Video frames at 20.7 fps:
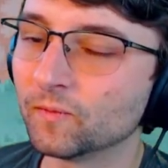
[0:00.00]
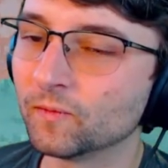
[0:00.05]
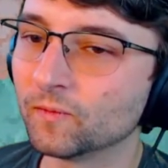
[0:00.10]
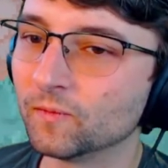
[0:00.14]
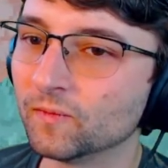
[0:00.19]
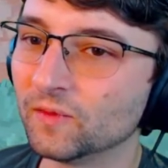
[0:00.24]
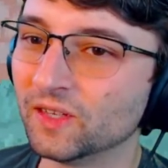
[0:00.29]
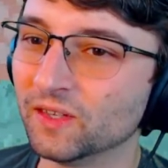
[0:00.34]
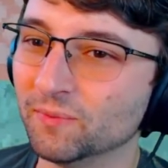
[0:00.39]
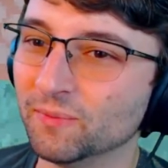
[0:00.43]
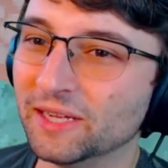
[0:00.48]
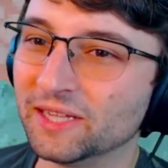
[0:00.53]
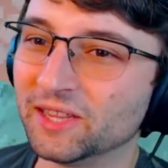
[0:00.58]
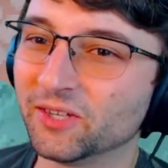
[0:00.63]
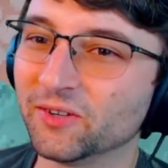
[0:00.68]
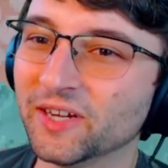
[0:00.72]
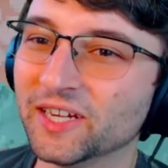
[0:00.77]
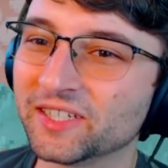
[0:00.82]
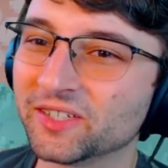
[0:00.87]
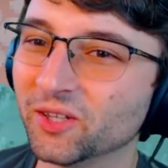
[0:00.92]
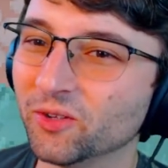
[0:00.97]
Make the
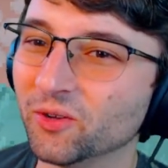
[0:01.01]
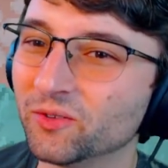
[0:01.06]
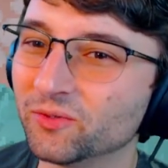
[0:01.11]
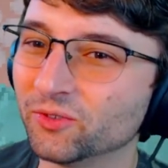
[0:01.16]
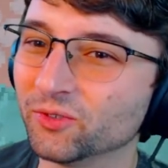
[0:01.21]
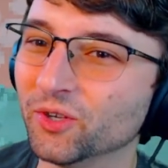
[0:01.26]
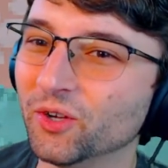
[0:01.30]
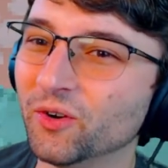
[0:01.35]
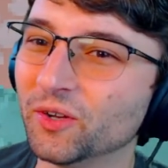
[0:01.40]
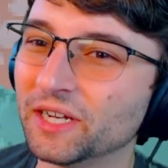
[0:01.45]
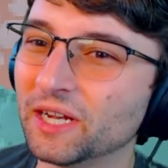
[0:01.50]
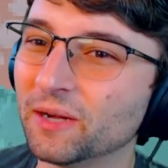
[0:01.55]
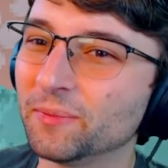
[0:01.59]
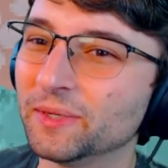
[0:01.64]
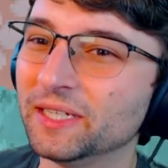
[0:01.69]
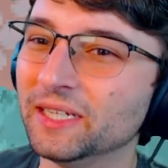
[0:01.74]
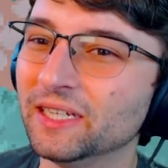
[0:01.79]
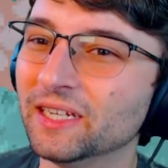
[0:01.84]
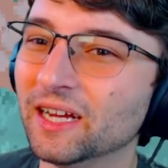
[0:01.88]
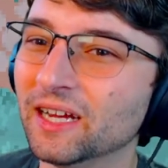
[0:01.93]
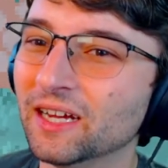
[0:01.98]
grass grow on how
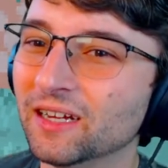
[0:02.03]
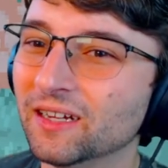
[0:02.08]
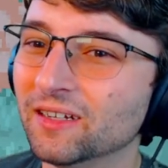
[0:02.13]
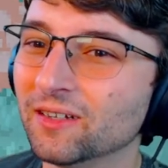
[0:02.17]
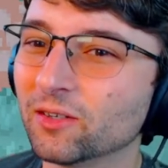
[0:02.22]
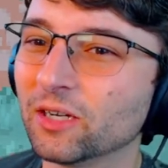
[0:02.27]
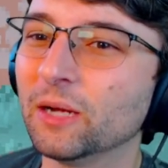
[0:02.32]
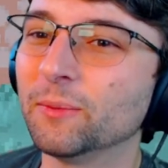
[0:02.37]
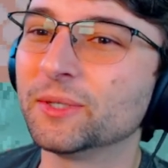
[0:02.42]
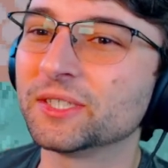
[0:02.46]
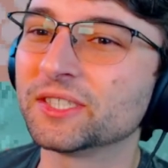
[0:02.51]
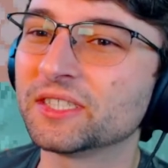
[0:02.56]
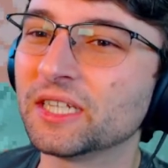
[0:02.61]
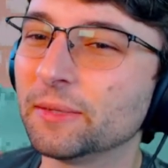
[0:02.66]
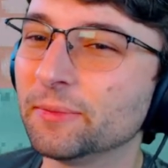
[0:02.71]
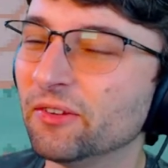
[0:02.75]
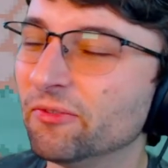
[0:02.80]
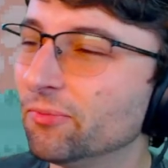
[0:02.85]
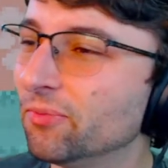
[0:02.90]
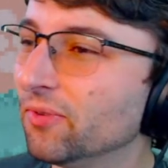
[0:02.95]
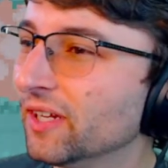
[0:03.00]
many or how much time
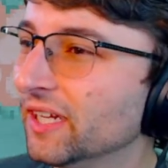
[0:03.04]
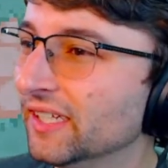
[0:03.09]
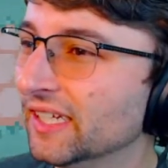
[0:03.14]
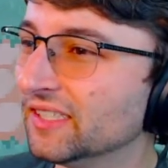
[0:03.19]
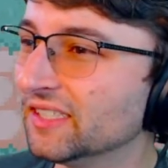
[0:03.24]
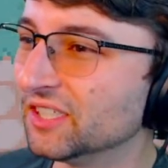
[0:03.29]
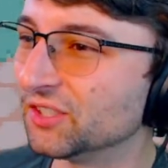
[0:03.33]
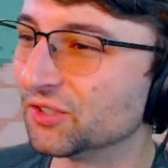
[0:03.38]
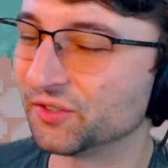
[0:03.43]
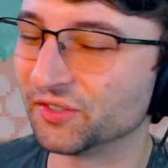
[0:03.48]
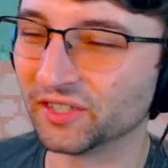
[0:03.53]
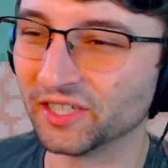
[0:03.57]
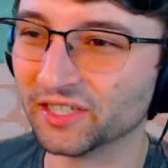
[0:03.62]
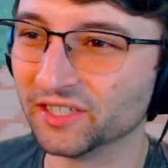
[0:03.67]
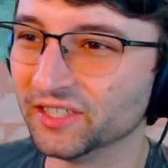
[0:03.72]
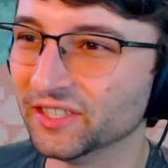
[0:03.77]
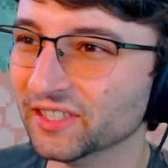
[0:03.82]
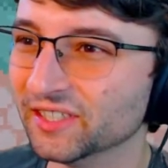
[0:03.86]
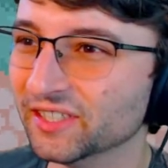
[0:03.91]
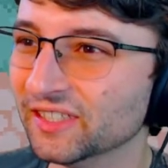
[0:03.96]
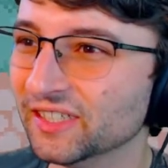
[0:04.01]
you've played. That's an interesting
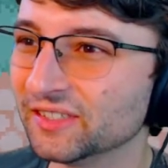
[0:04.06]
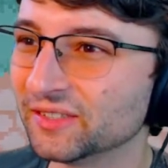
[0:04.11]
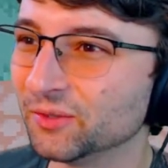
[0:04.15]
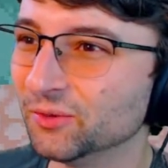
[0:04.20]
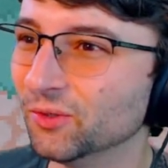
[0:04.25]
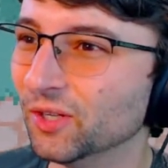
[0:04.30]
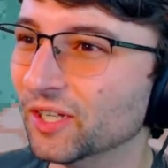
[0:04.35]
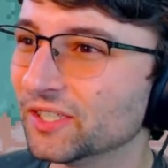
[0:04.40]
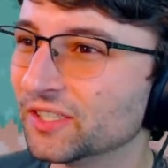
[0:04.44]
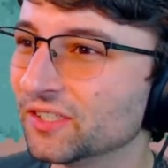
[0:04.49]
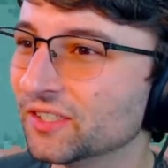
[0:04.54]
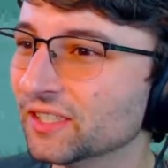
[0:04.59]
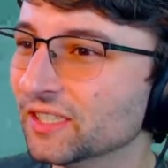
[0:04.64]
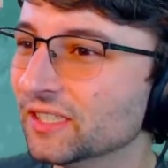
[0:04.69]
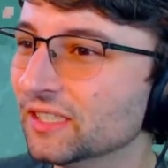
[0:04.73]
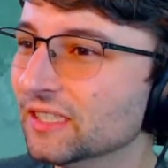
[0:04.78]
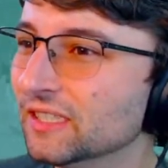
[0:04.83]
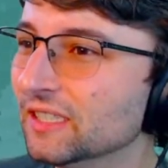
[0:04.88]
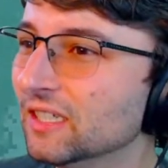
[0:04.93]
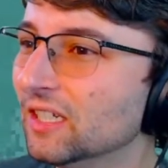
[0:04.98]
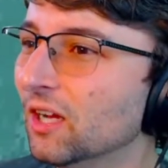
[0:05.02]
idea. That's cool, actually.
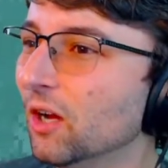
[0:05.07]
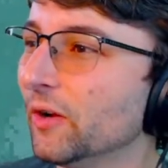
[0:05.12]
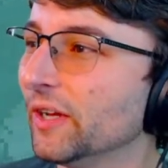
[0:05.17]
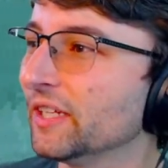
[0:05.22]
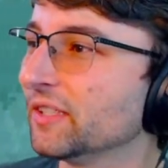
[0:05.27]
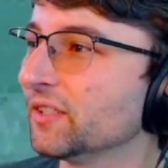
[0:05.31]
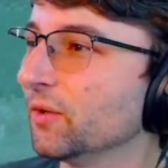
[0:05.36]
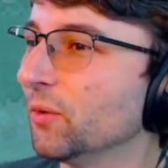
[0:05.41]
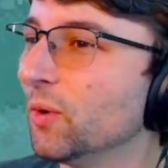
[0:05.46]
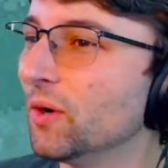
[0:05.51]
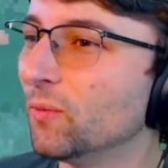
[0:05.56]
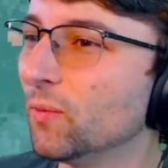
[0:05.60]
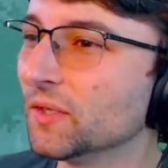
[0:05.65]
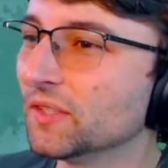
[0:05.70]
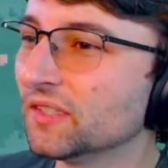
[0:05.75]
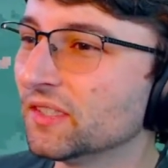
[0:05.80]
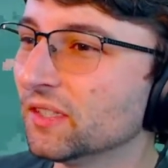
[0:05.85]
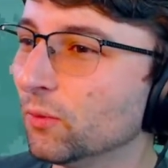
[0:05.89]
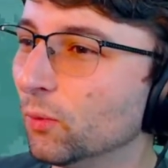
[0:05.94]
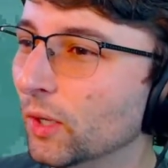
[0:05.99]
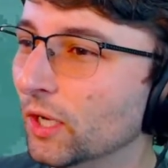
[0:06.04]
Oh yeah, so
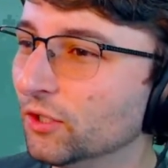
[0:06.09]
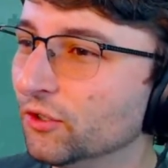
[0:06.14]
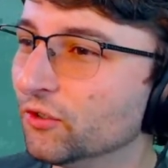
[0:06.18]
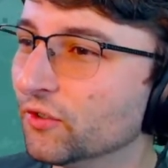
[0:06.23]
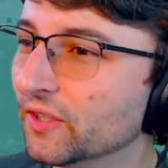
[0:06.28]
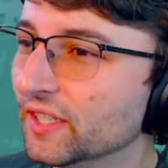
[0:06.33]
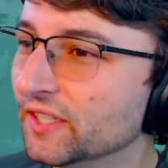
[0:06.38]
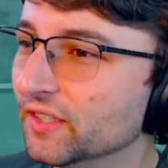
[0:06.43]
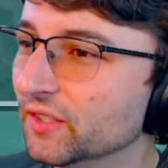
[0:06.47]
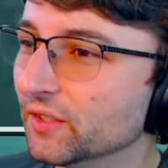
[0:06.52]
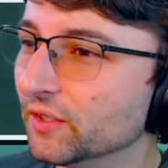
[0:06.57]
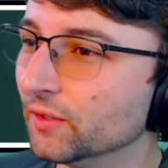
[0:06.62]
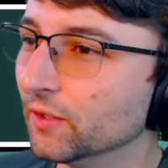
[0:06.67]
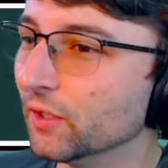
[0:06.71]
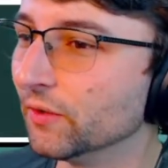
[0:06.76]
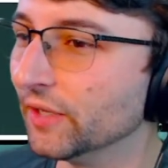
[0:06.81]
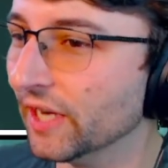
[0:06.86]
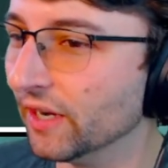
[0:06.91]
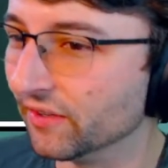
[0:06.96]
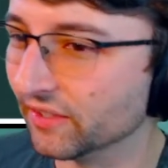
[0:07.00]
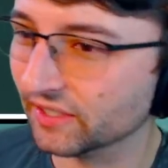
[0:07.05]
once the well drains, you can go
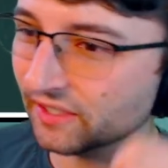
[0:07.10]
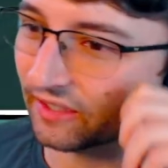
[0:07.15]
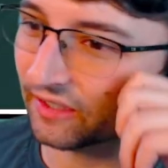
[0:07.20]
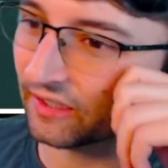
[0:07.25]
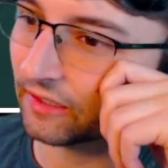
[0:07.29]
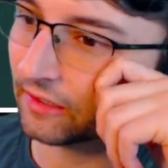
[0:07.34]
down it.